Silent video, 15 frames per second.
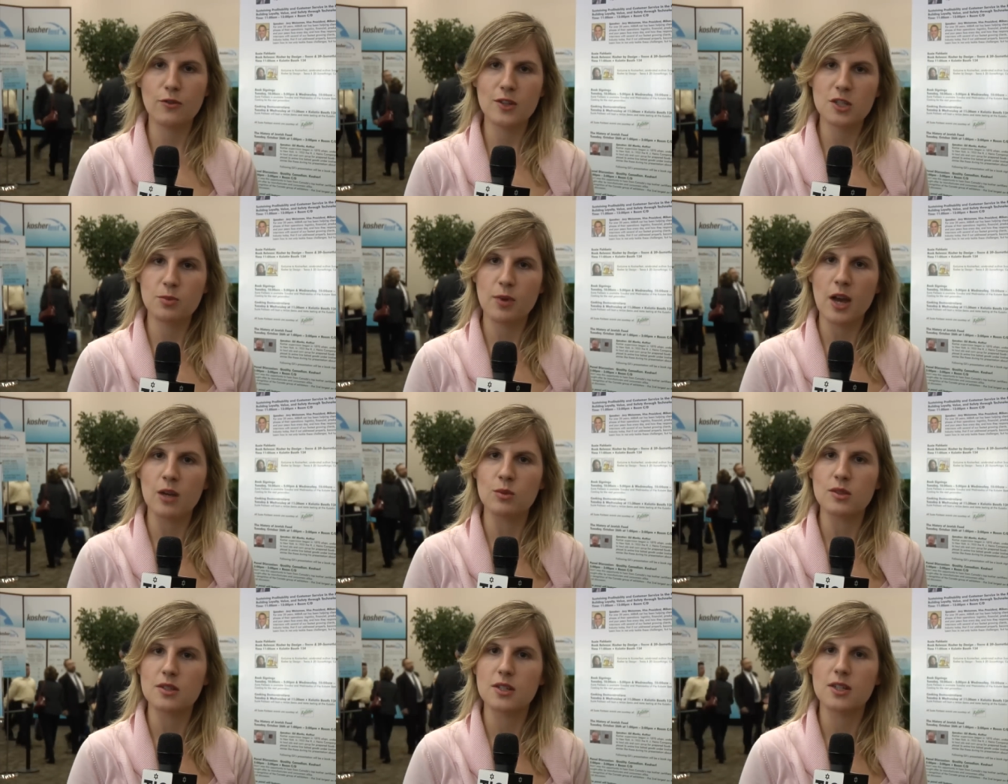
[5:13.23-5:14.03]

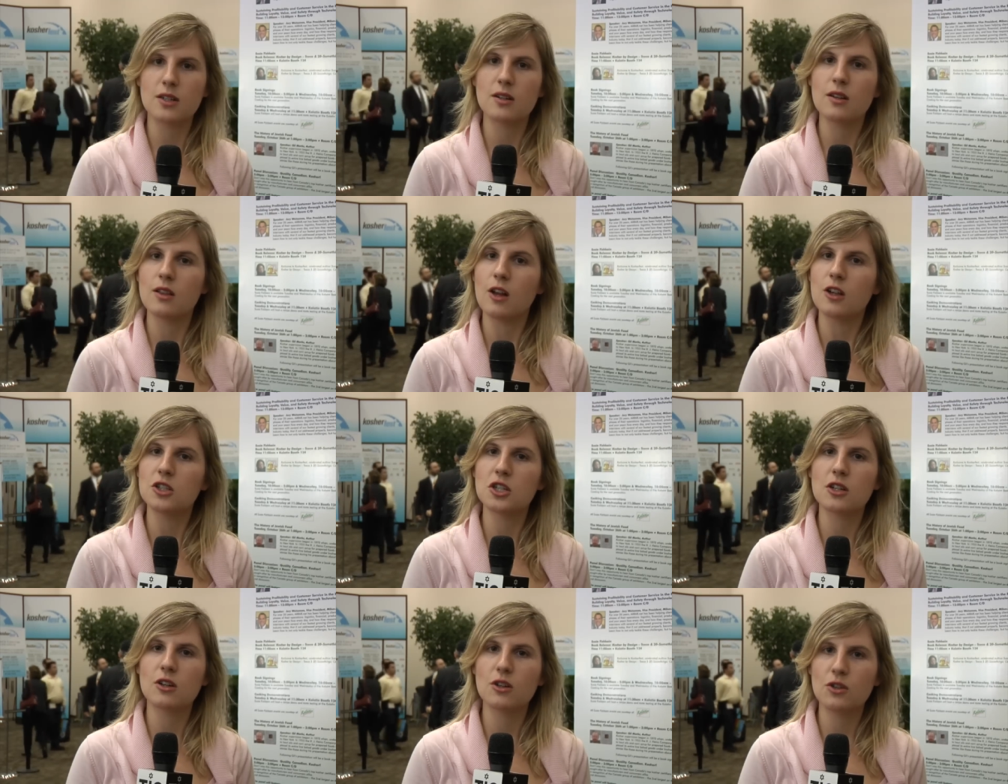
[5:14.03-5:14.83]
Fishbein was here
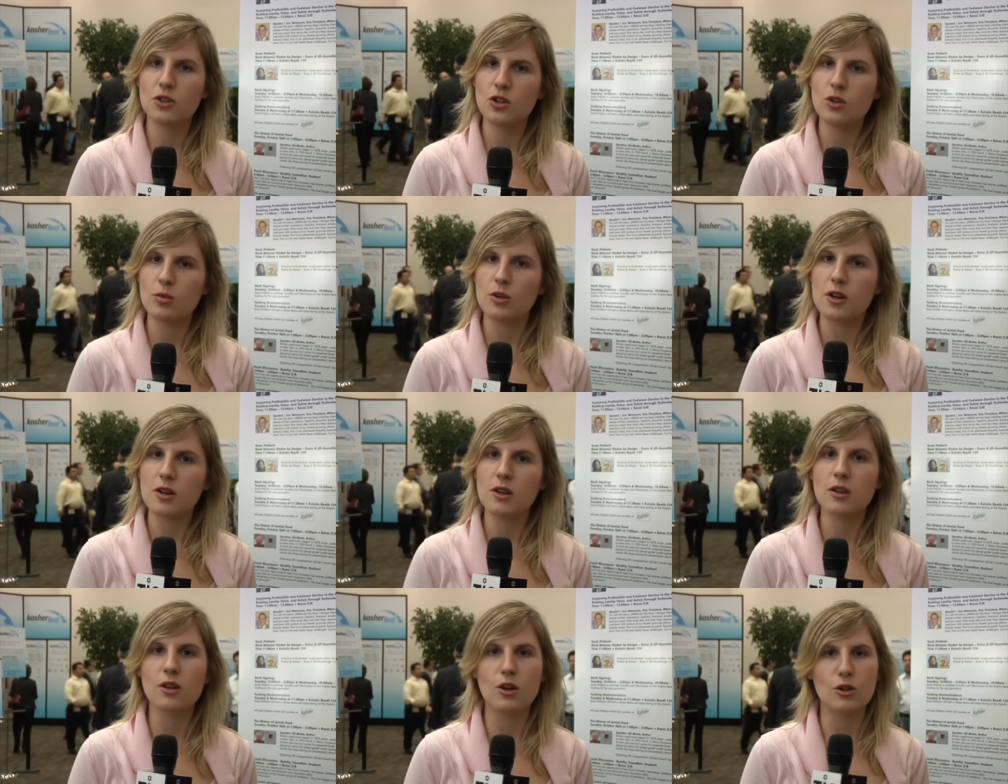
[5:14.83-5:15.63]
launching her new book,